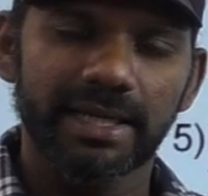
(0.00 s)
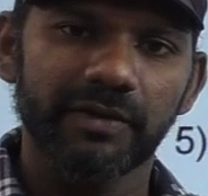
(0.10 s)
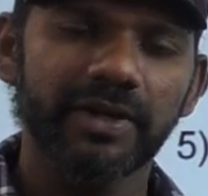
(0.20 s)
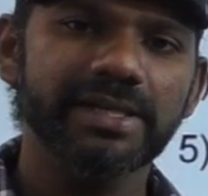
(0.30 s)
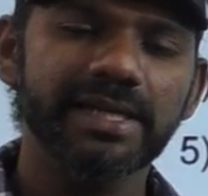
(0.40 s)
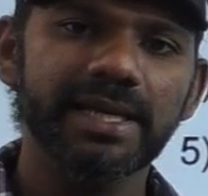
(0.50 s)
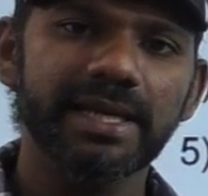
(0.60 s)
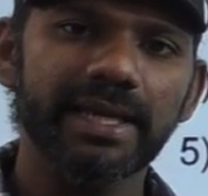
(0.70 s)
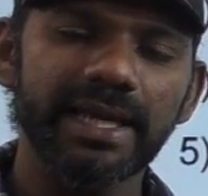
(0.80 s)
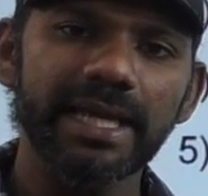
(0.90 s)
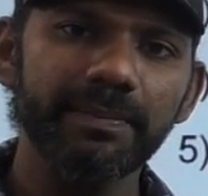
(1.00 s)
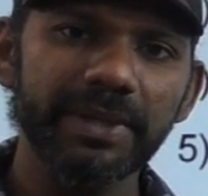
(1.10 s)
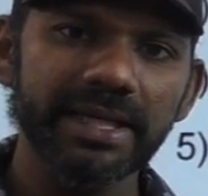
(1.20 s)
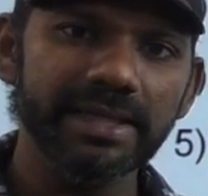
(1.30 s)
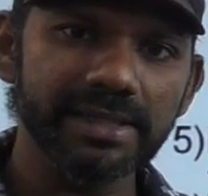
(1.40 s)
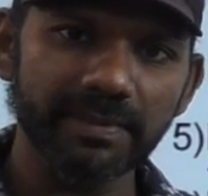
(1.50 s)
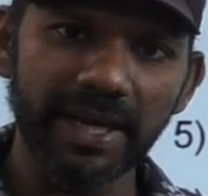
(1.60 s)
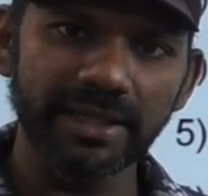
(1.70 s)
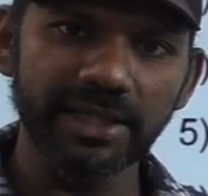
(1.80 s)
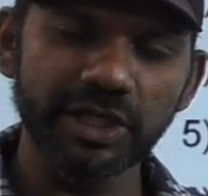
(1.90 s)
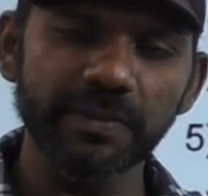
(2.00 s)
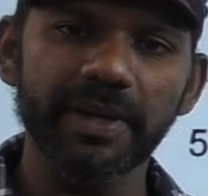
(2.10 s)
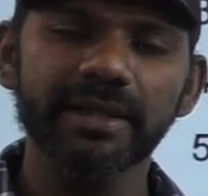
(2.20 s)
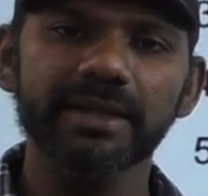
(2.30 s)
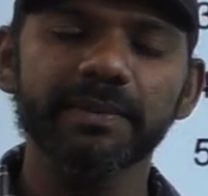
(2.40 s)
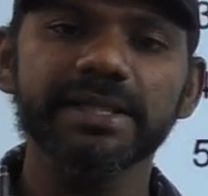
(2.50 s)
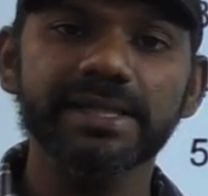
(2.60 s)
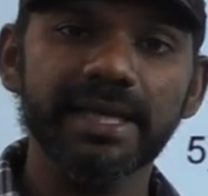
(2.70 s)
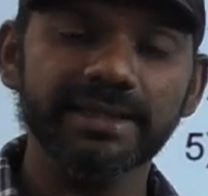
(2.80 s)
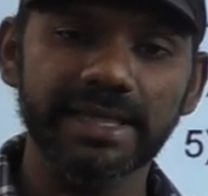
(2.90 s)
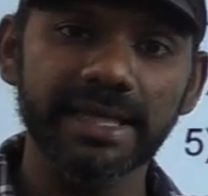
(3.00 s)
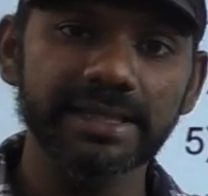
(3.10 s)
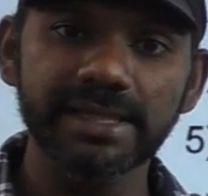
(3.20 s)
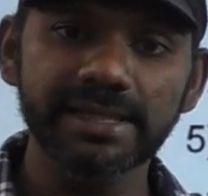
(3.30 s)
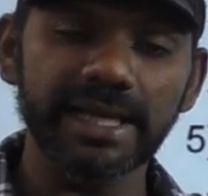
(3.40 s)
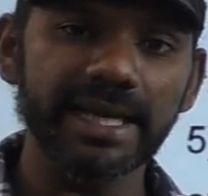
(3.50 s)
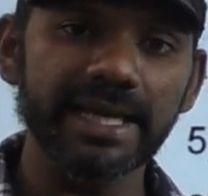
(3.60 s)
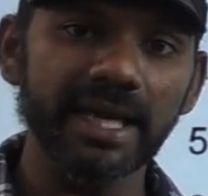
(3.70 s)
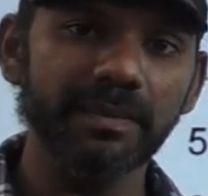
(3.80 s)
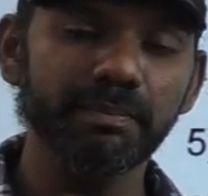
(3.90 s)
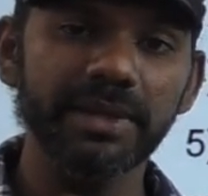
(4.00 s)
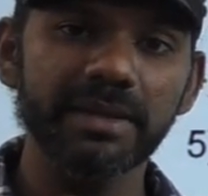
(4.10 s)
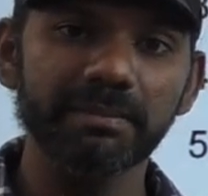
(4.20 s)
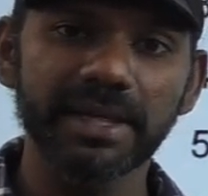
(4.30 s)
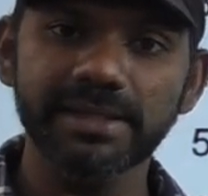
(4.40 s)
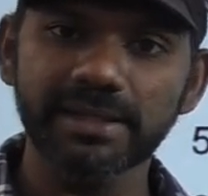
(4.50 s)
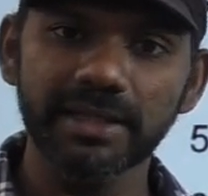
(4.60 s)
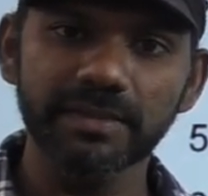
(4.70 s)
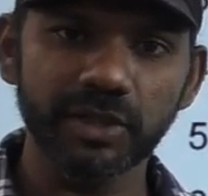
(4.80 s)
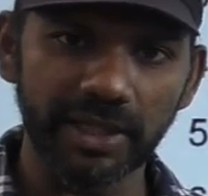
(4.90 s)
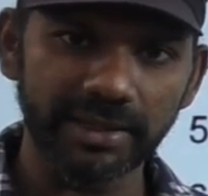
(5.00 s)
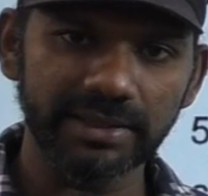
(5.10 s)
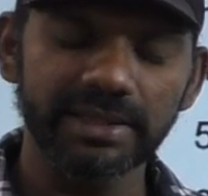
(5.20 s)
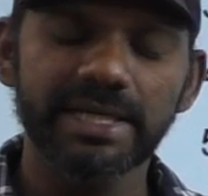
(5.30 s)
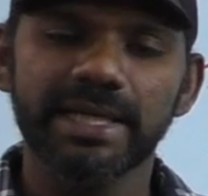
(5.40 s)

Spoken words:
If I say AB is a mandatory pair, that means sentences A and B must come together.